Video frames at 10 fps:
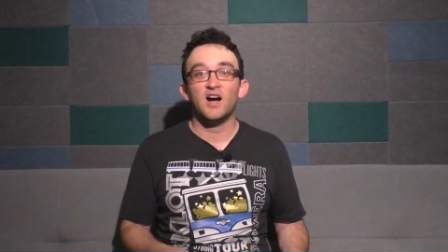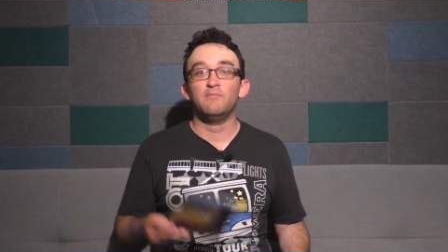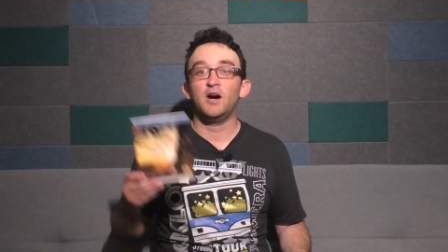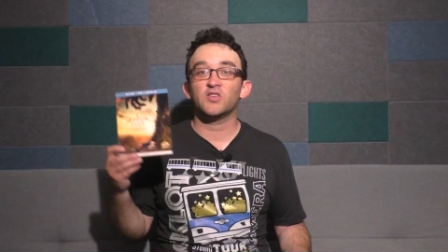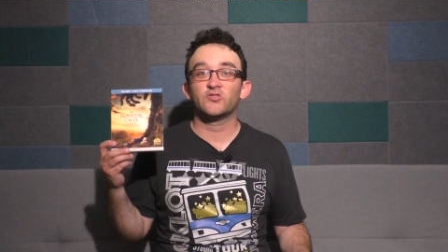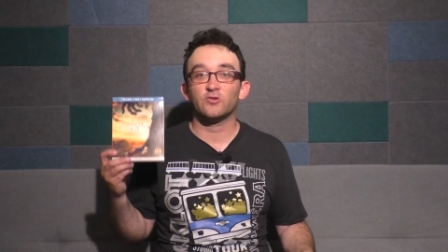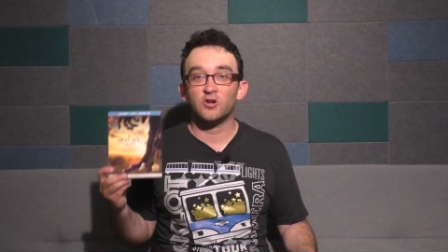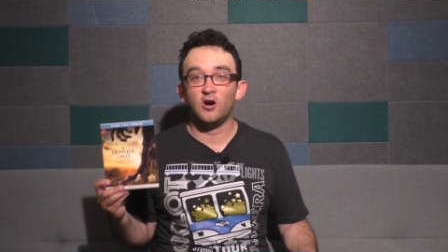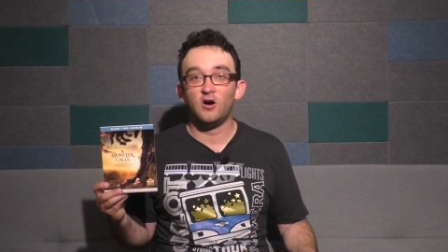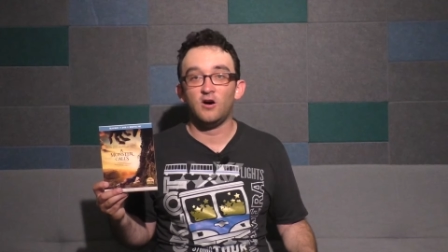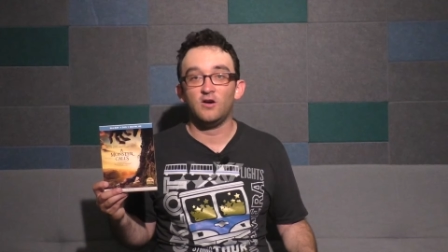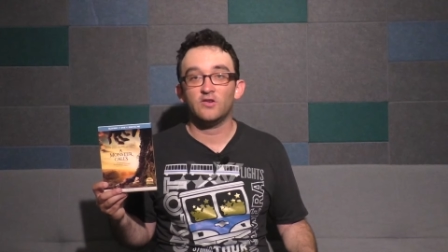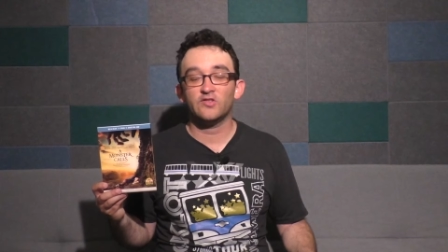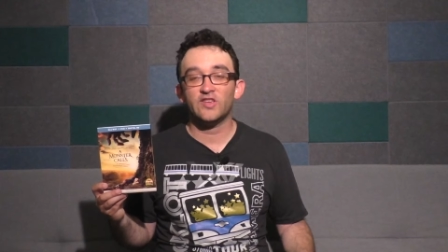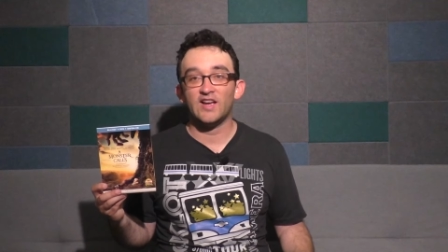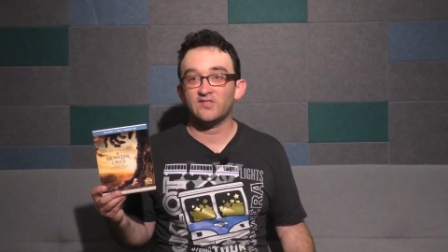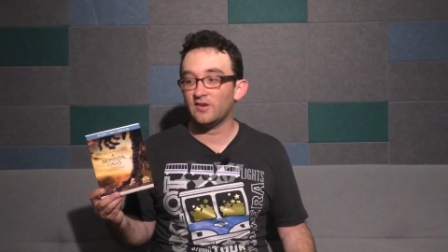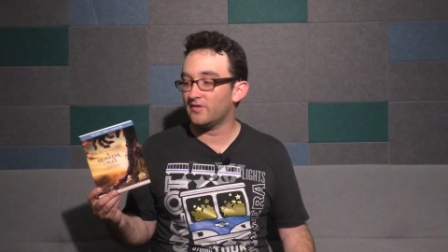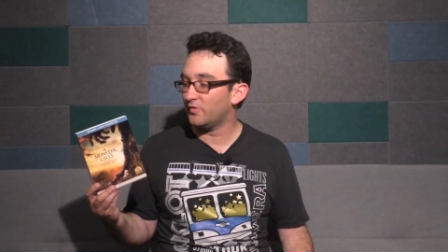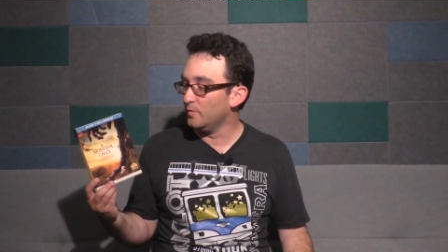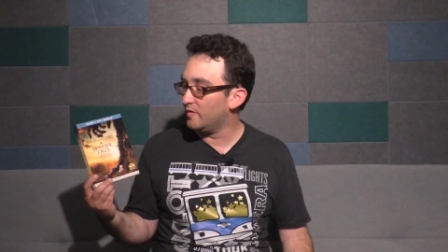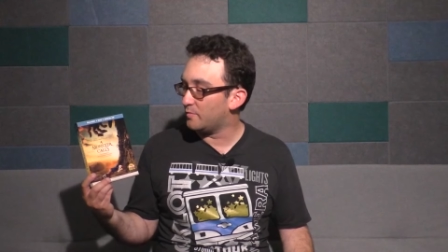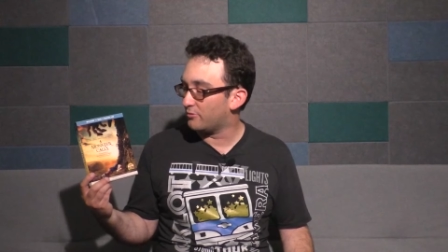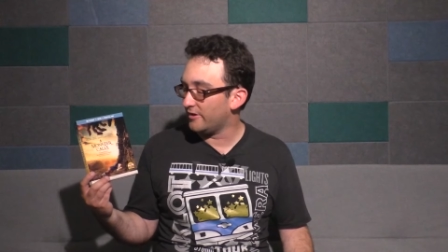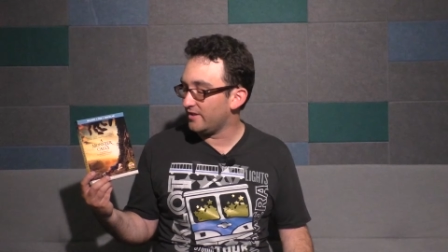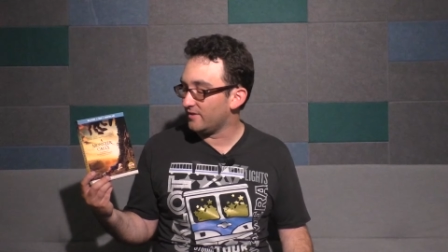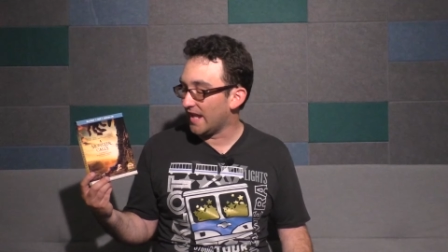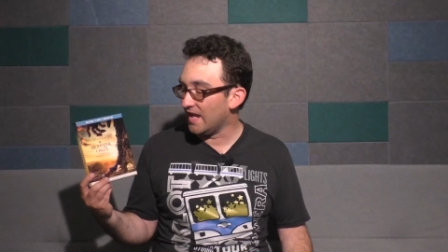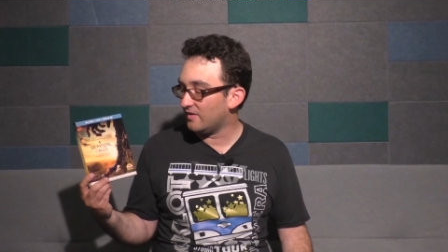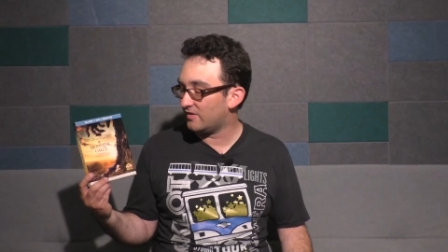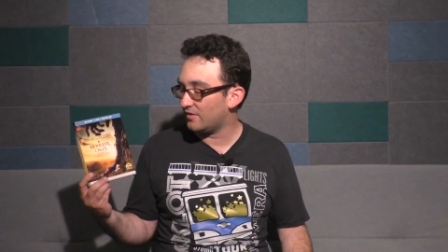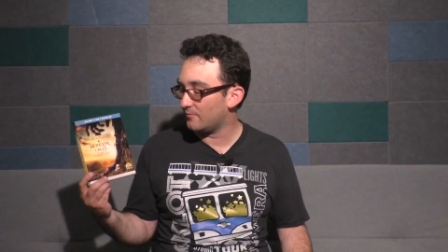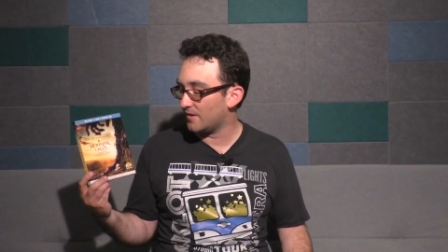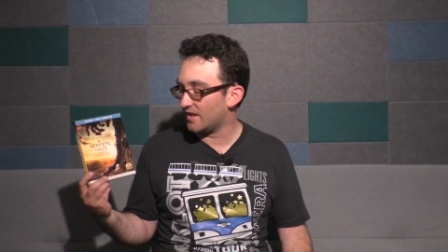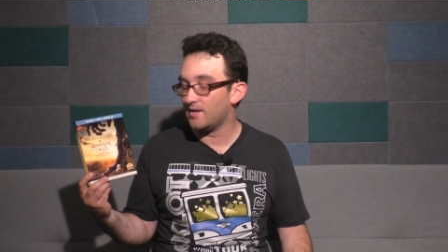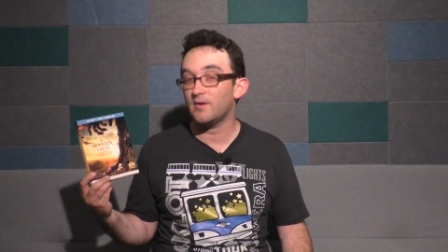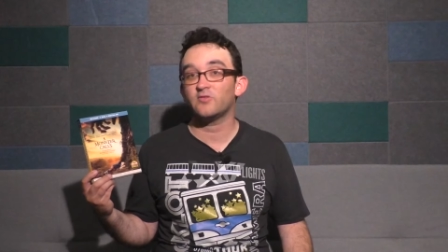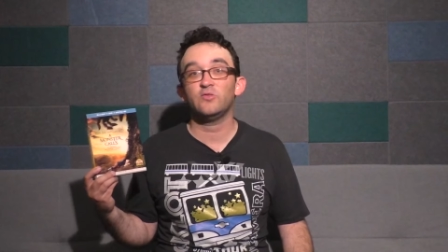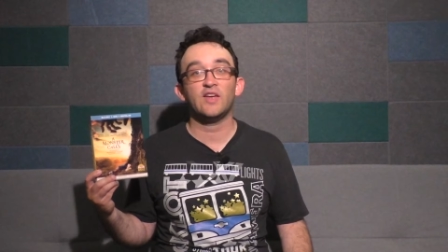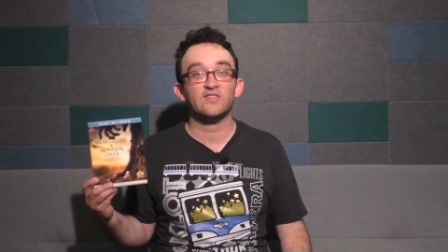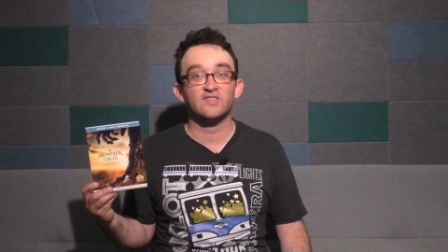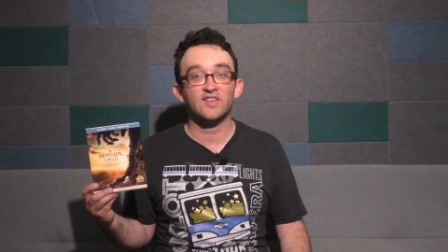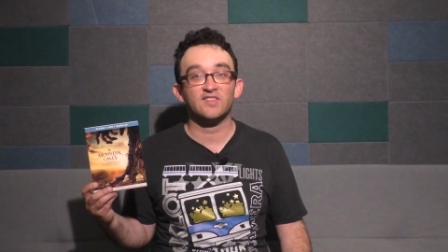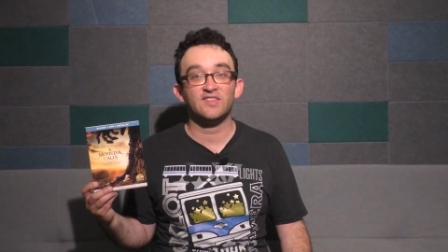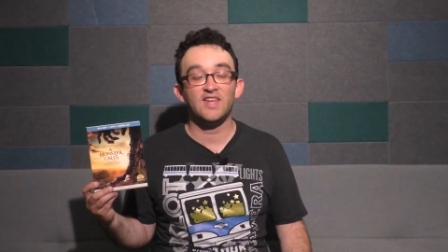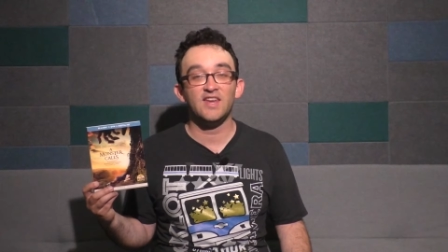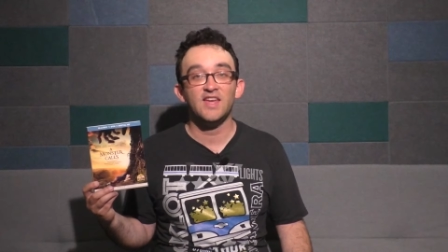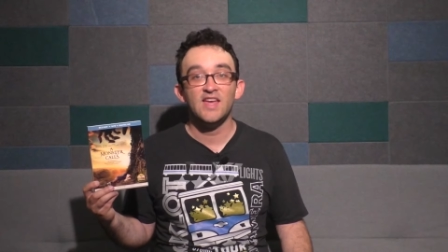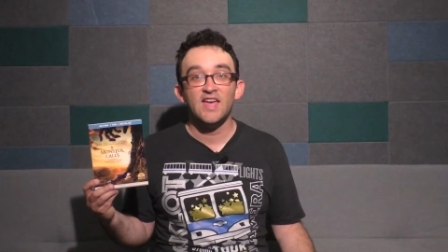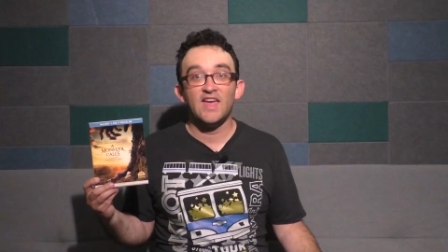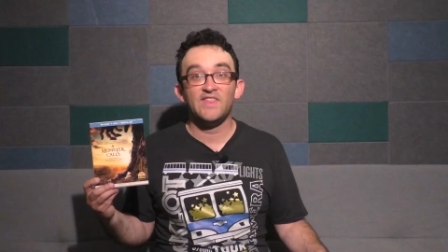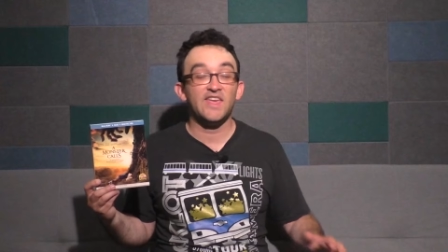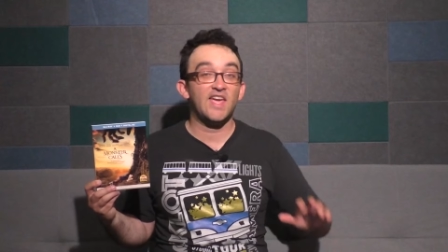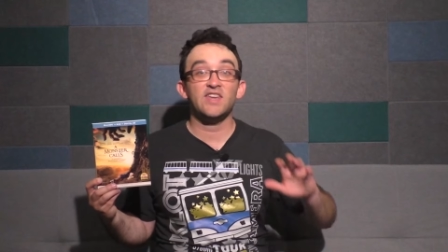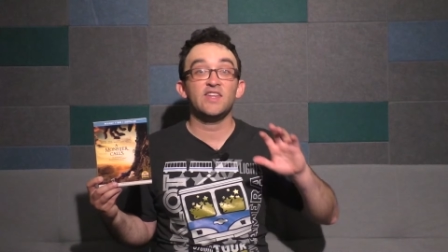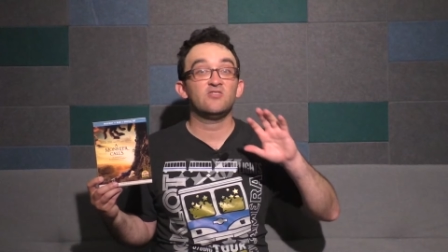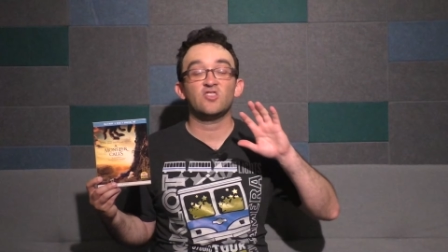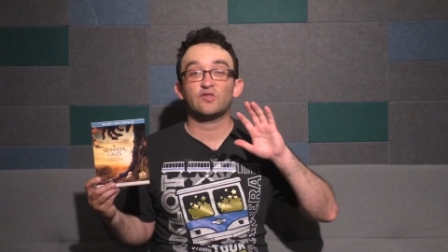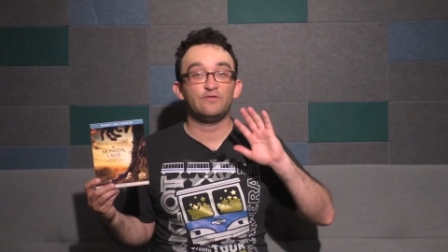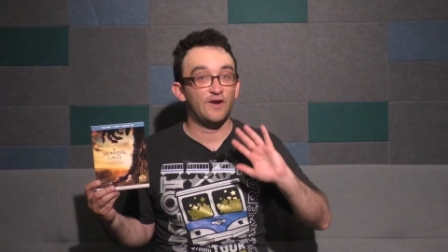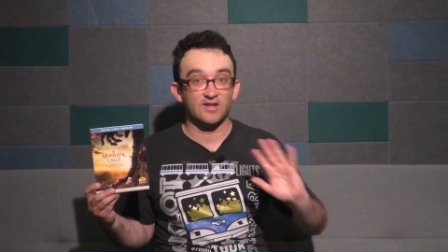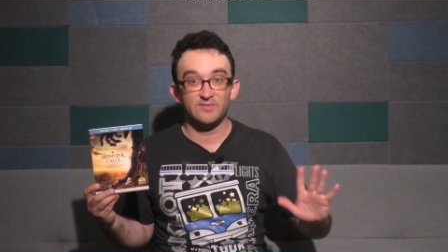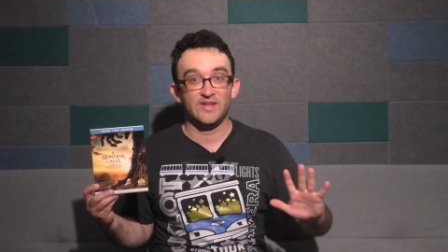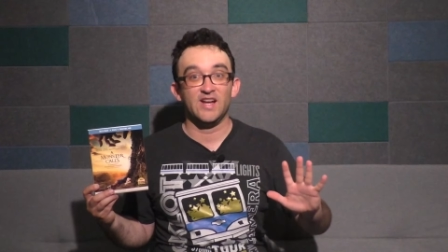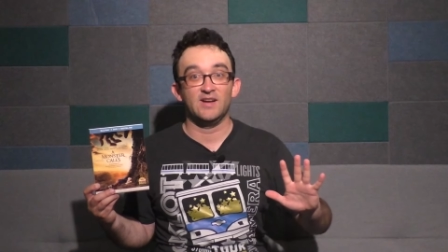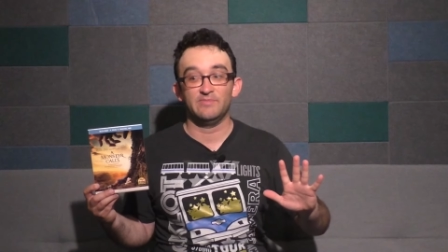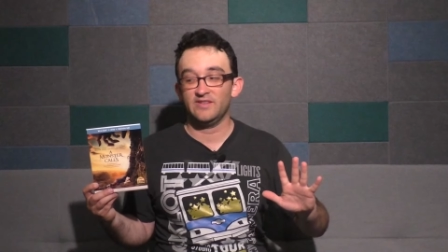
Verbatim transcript: A Monster Calls. I saw this movie pretty late when it came out in two thousand sixteen, and the ending just fucked me up.